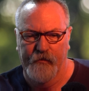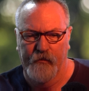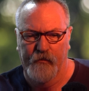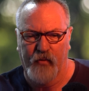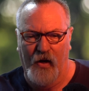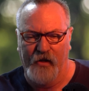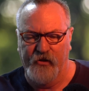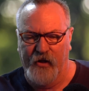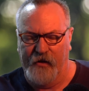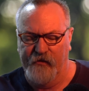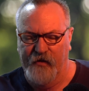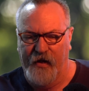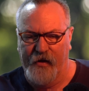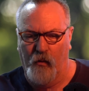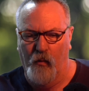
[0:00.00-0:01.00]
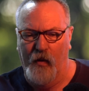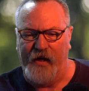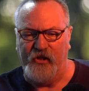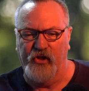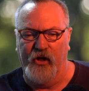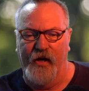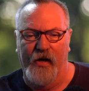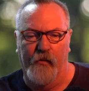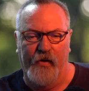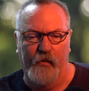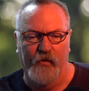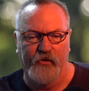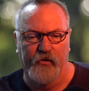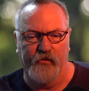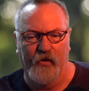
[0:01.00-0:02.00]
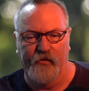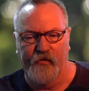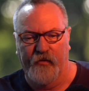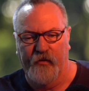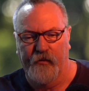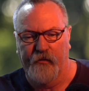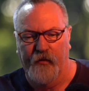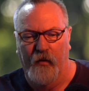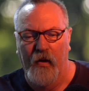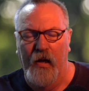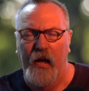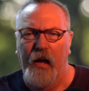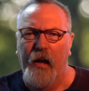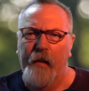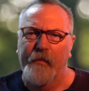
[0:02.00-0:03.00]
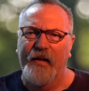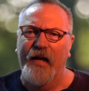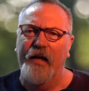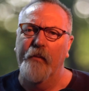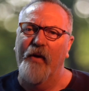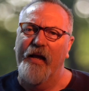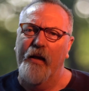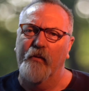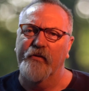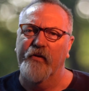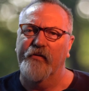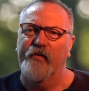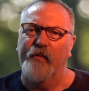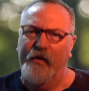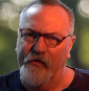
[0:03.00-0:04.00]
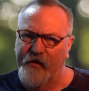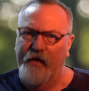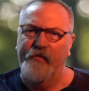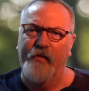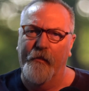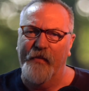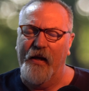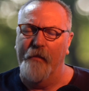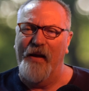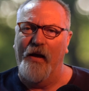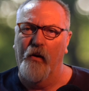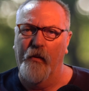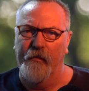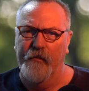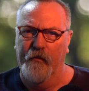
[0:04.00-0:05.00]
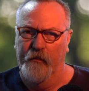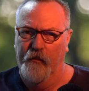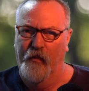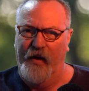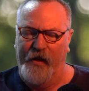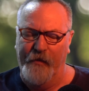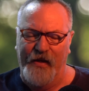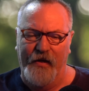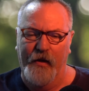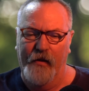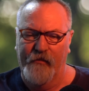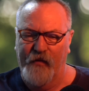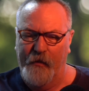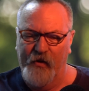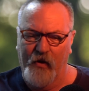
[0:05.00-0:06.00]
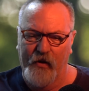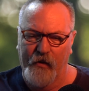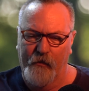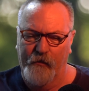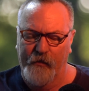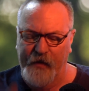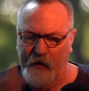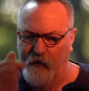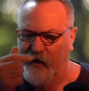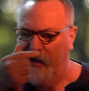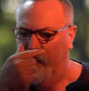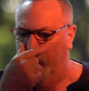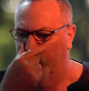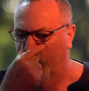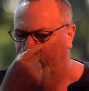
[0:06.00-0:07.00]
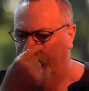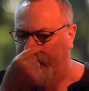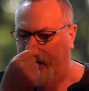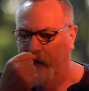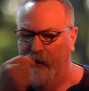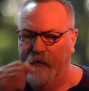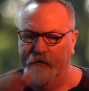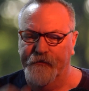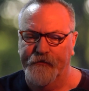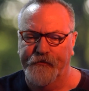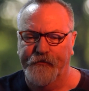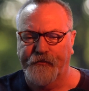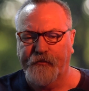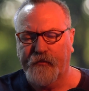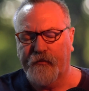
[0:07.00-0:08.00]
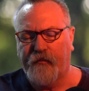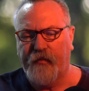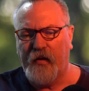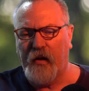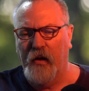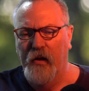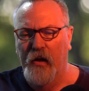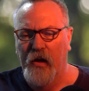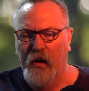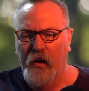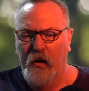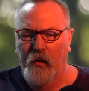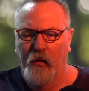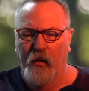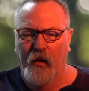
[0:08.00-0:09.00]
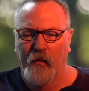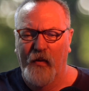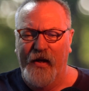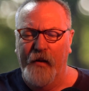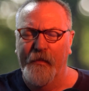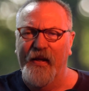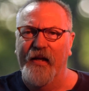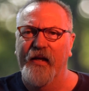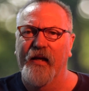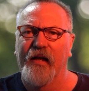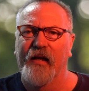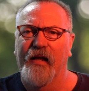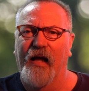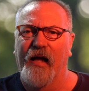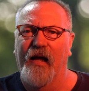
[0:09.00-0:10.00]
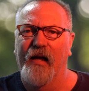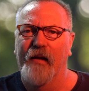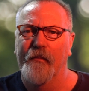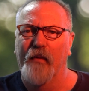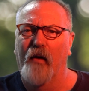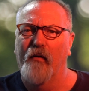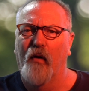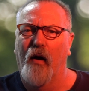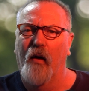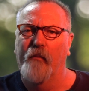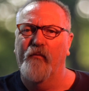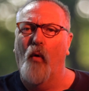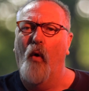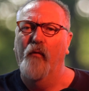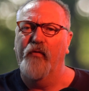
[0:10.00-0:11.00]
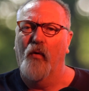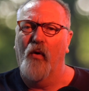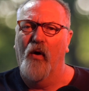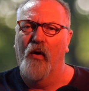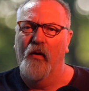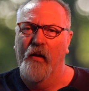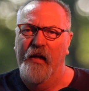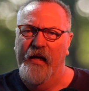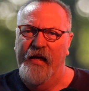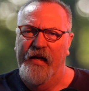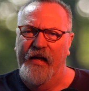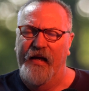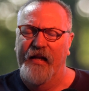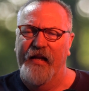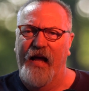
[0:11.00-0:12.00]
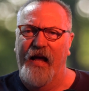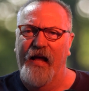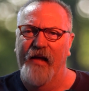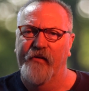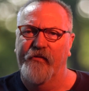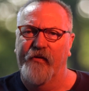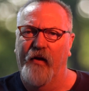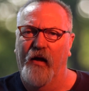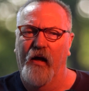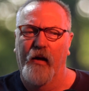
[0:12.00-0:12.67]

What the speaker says: projects like Wiktionary, which is also useful. But anyway, I was just going to say something about Wikipedia if I'm going to be reading from it here. Well, Wikipedia, overall, it has